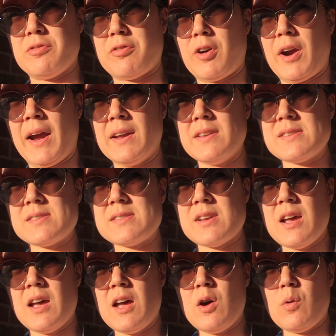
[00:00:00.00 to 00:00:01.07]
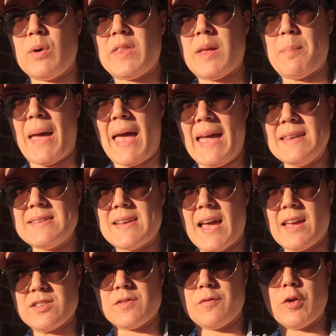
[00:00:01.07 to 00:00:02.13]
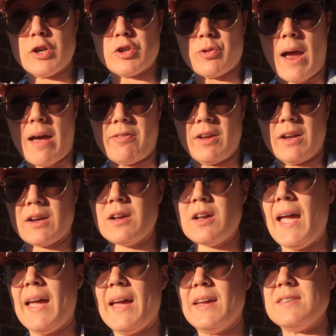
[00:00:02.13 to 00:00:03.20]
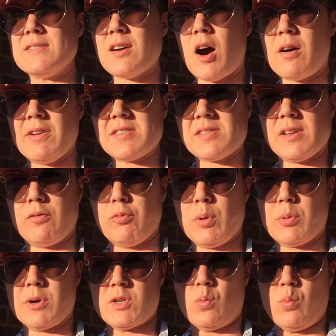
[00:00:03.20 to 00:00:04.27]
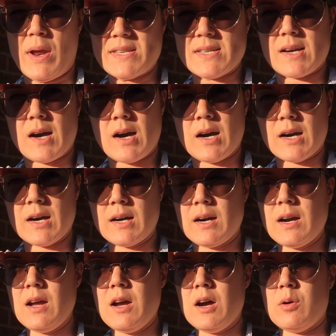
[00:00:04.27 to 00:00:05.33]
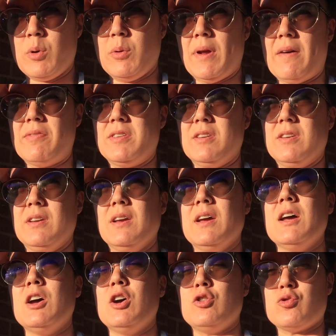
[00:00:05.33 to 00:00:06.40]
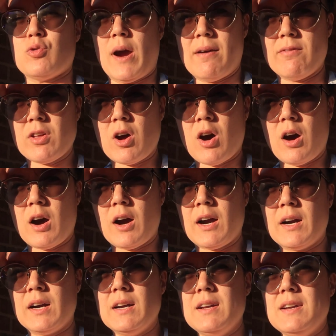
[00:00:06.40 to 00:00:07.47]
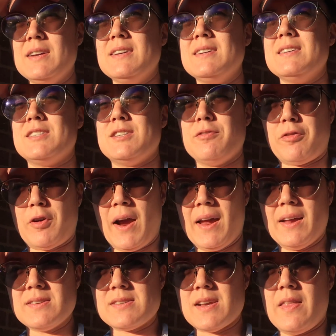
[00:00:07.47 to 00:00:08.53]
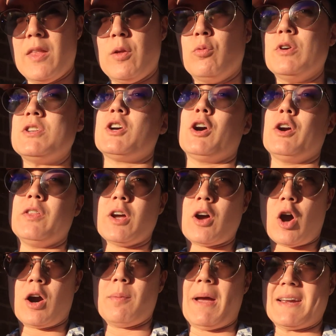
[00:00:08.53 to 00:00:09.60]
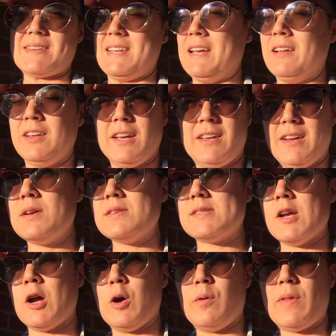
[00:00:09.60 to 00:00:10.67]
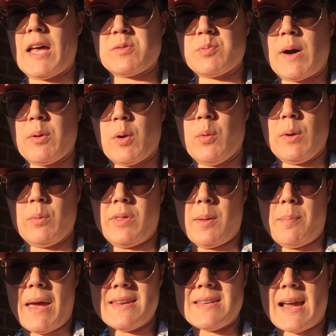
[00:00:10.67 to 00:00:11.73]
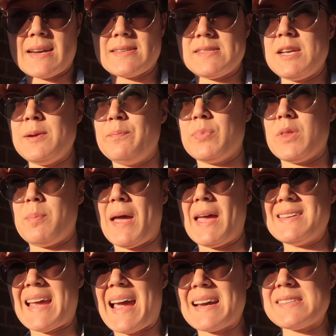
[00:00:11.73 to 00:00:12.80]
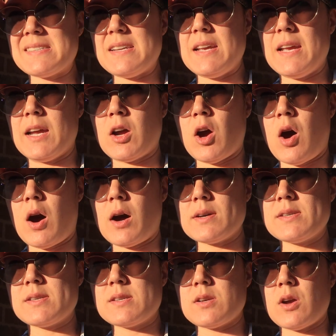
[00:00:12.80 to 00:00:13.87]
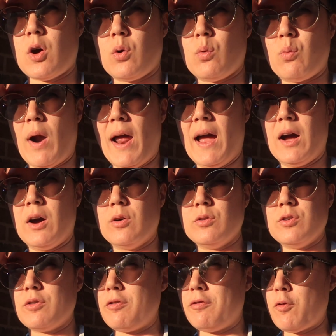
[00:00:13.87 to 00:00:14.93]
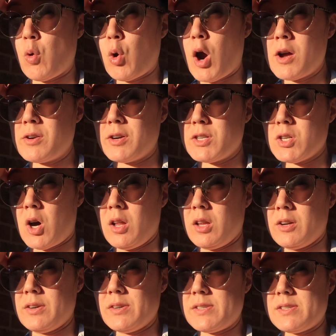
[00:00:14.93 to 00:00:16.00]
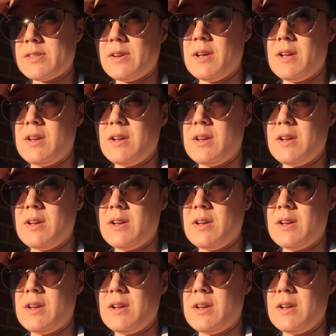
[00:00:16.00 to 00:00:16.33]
France with a pet as foot traffic. And obviously if we were to rent a car, we would have to drive the car to France and then return the car back to England. So that's why we went with the pet taxi. The pet taxi, it costs around $400.